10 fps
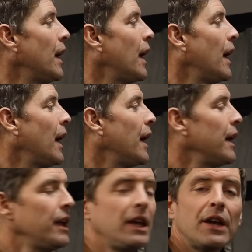
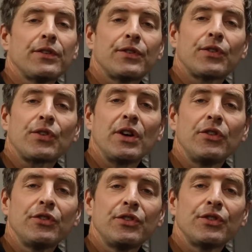
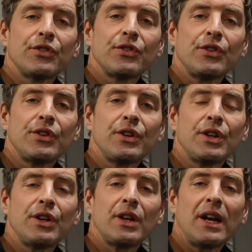ES300,
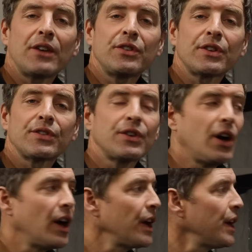the electric
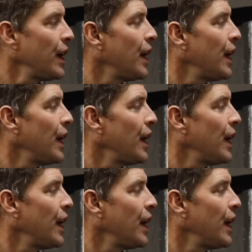sky.